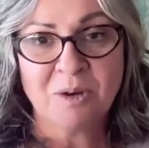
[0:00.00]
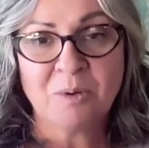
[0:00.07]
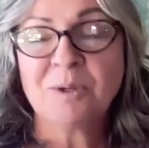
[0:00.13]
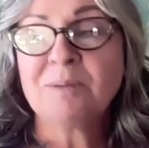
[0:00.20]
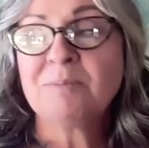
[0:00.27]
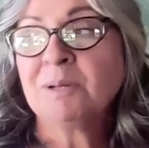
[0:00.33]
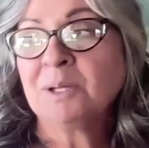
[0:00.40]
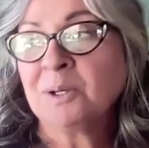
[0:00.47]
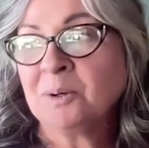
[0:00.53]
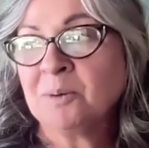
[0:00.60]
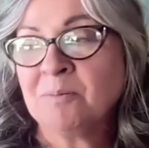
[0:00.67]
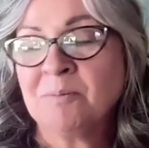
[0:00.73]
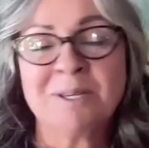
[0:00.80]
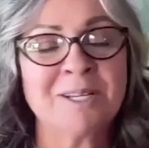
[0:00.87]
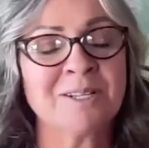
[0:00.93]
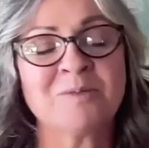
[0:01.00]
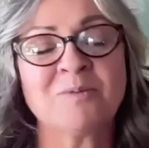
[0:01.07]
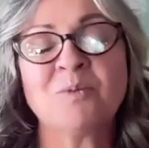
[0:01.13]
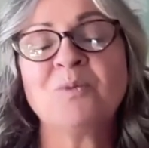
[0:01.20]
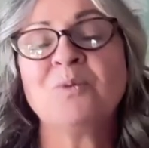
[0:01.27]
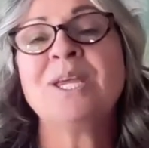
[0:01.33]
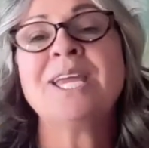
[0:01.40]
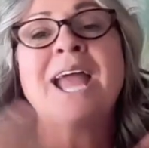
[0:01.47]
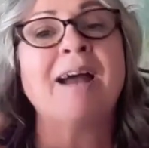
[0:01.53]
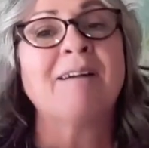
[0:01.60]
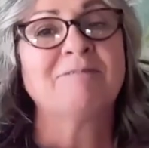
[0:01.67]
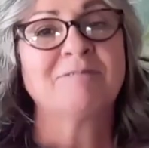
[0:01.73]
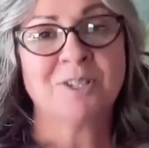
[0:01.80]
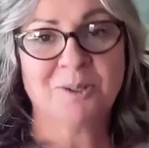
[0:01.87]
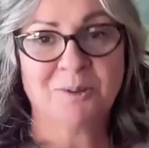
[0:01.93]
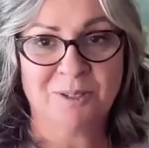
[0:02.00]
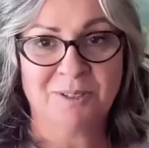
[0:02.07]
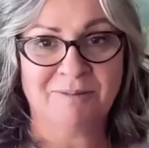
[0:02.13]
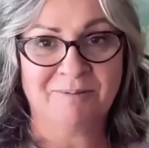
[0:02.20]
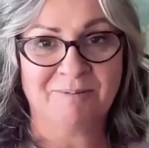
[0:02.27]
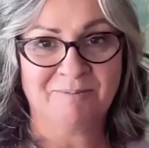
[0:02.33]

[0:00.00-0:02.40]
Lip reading: we bloom because we have to.